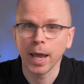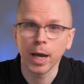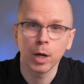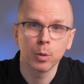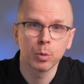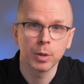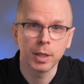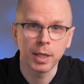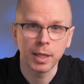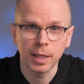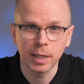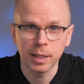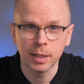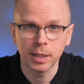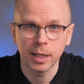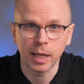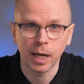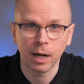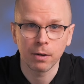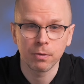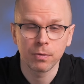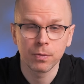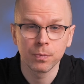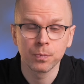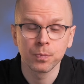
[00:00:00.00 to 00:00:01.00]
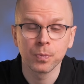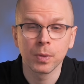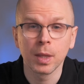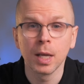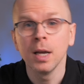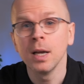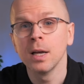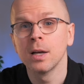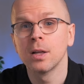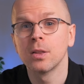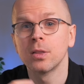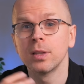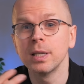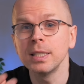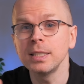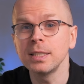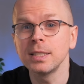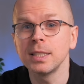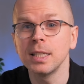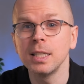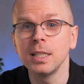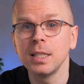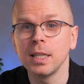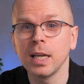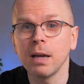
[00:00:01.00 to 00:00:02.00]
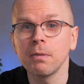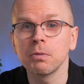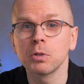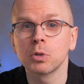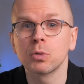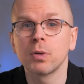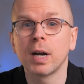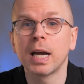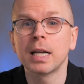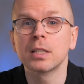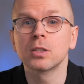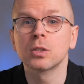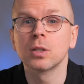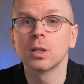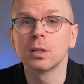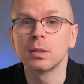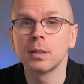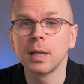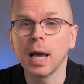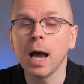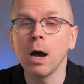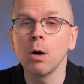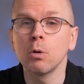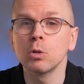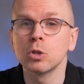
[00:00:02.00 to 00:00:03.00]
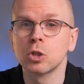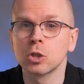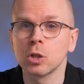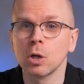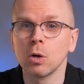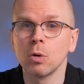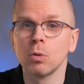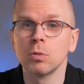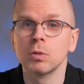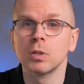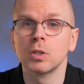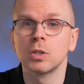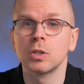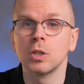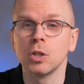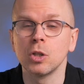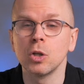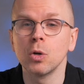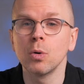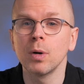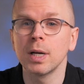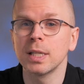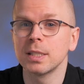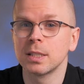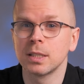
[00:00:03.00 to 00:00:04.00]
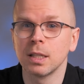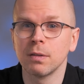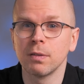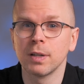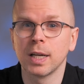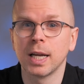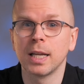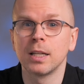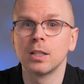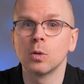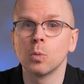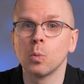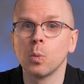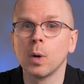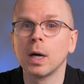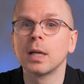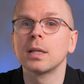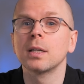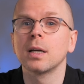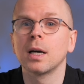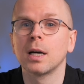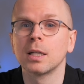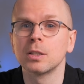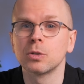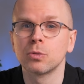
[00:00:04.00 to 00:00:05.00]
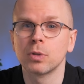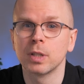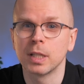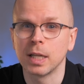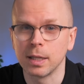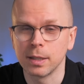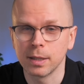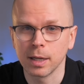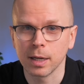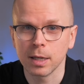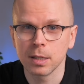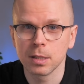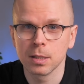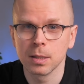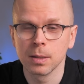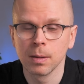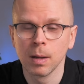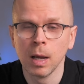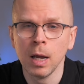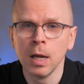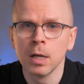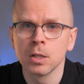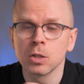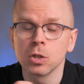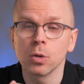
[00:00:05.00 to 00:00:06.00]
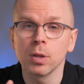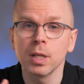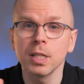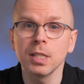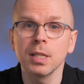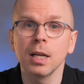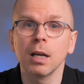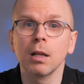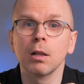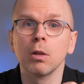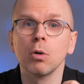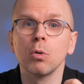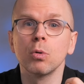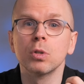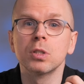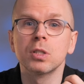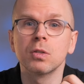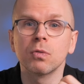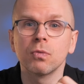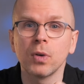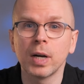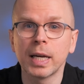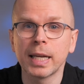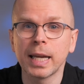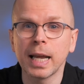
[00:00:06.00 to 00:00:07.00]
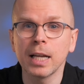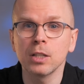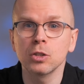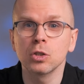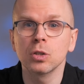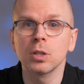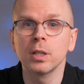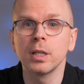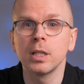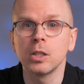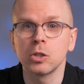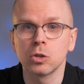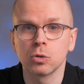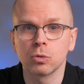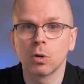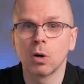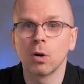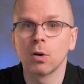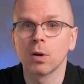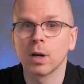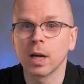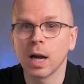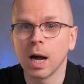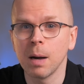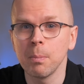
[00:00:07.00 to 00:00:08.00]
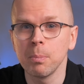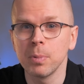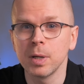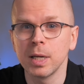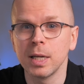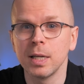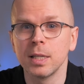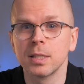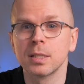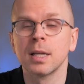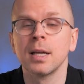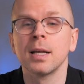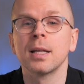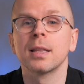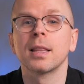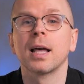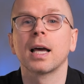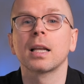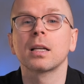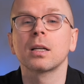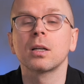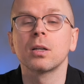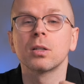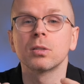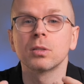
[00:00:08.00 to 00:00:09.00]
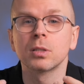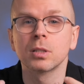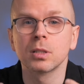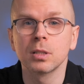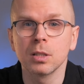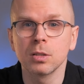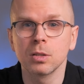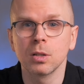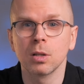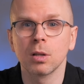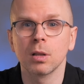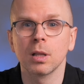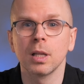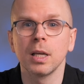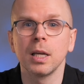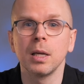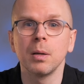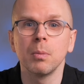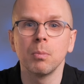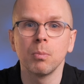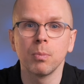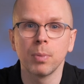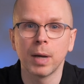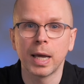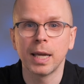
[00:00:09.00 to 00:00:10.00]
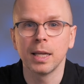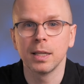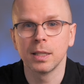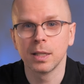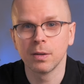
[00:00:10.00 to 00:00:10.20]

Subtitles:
Equity ETF. This ETF tracks the Dow Jones US Dividend 100 Index. So this includes financially strong companies that consistently pay